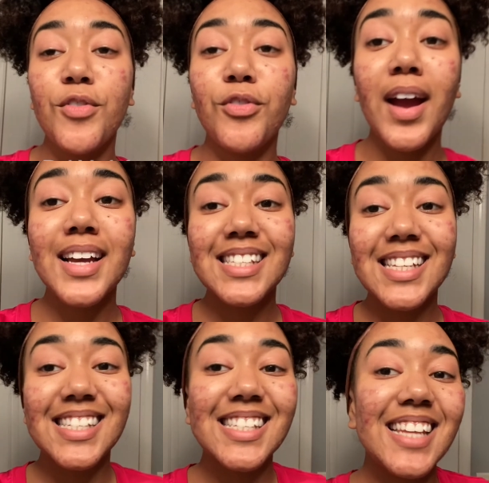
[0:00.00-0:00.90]
right, so
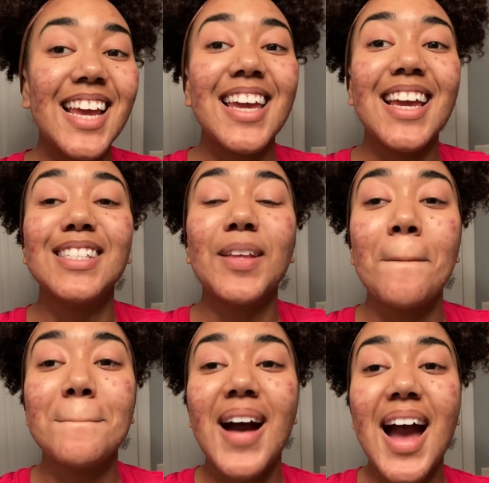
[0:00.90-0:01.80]
today is
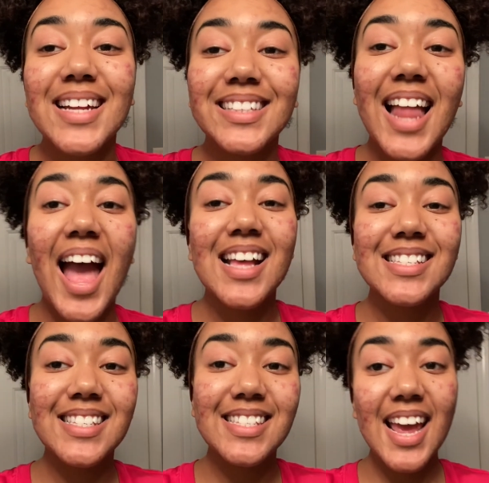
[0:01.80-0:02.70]
my
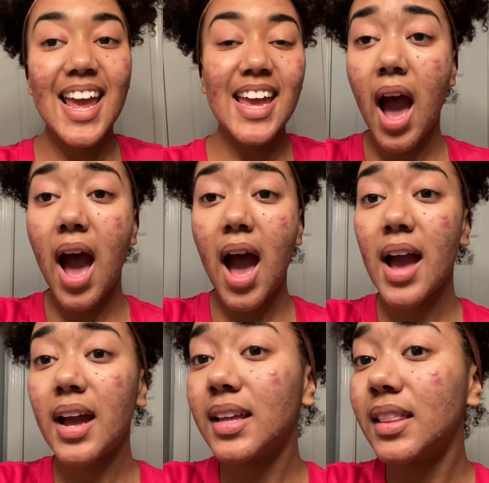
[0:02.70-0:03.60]
last day.
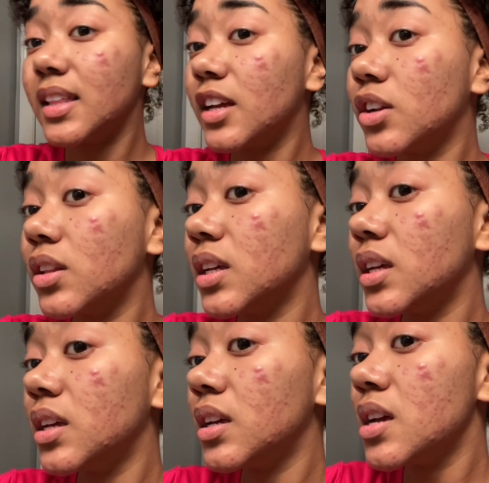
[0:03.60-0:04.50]
I
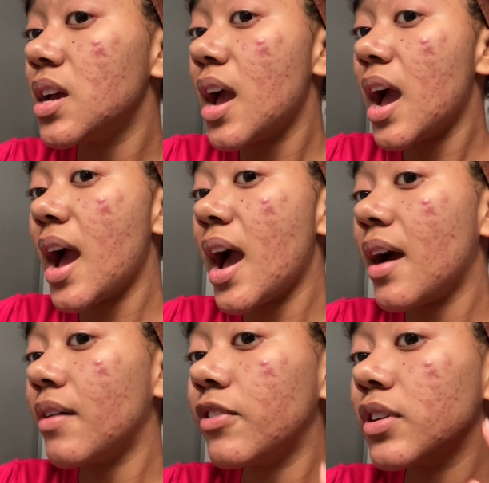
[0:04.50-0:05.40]
literally
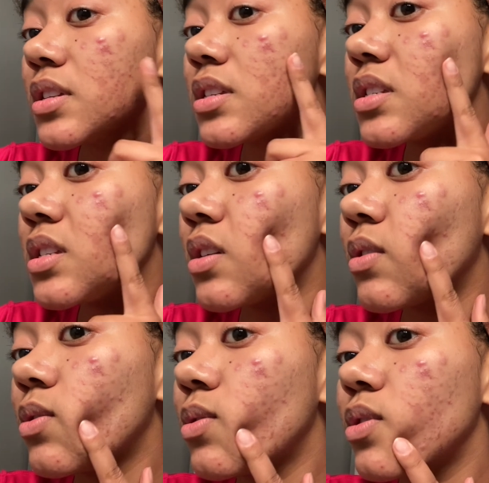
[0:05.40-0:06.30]
have
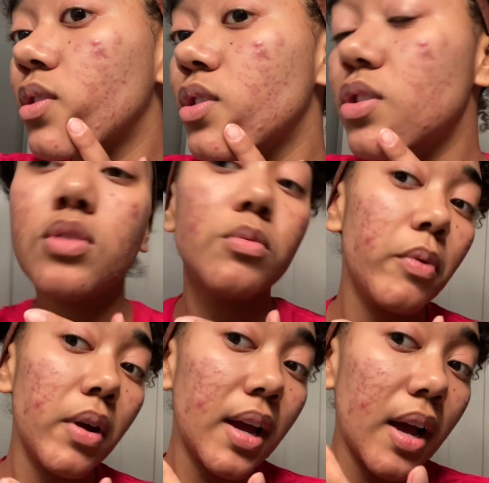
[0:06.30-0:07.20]
0 new
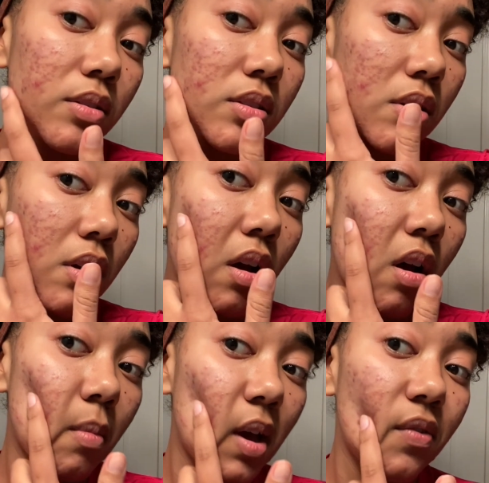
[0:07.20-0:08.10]
breakouts on
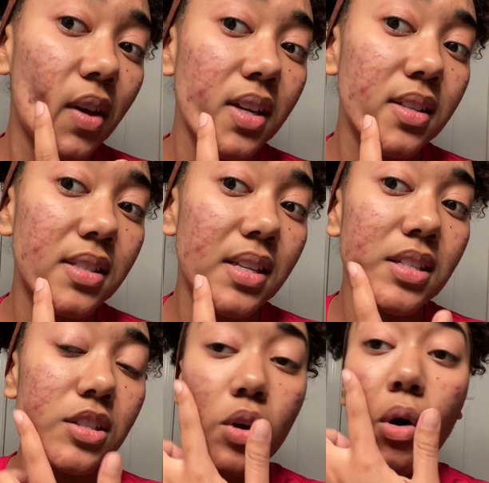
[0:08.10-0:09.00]
my face. This
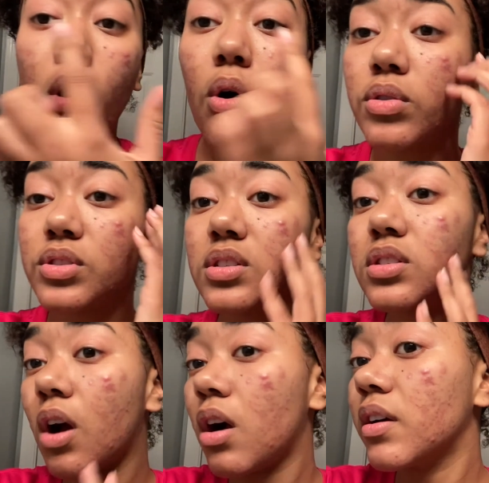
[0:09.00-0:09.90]
is all
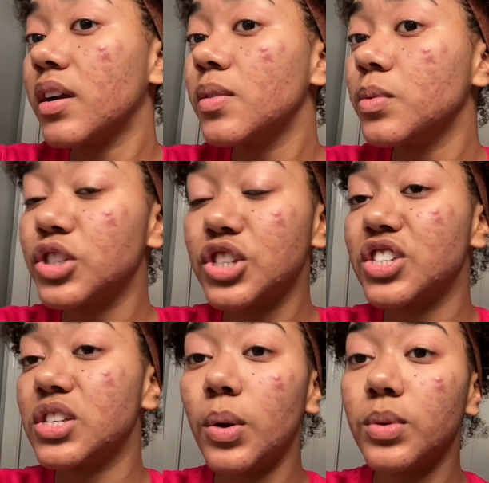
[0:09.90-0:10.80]
scarring, which
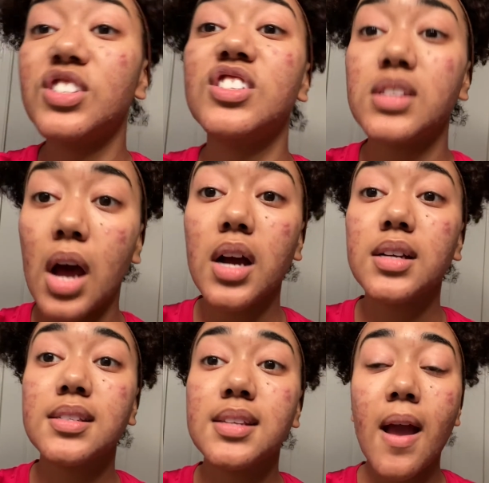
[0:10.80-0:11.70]
still
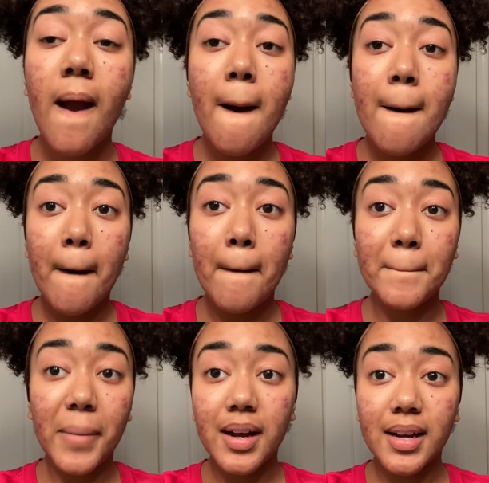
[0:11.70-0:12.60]
sucks,
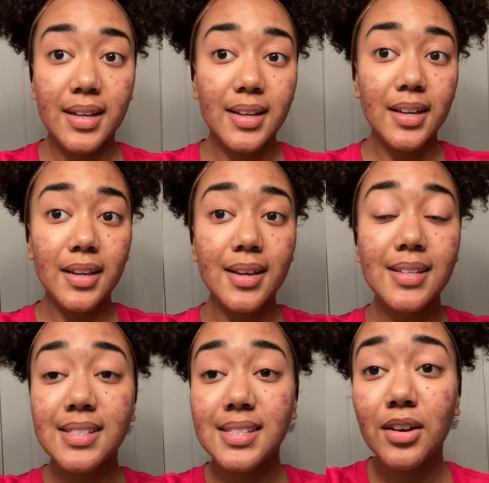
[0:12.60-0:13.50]
but
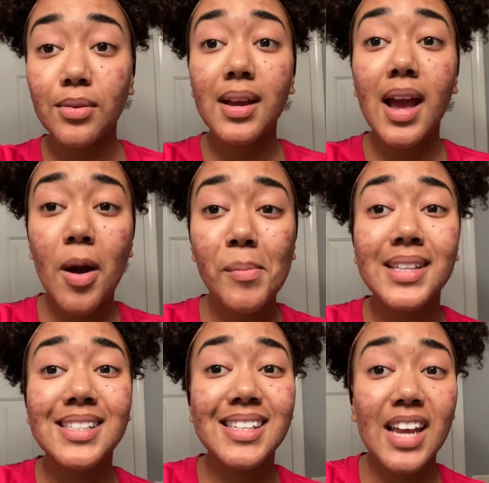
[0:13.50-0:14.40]
considering how my
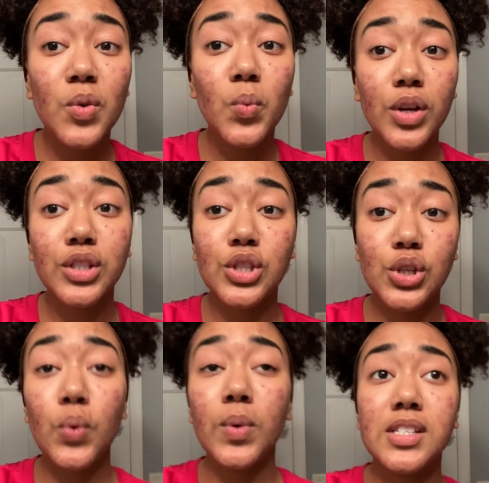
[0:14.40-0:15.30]
skin was 2 weeks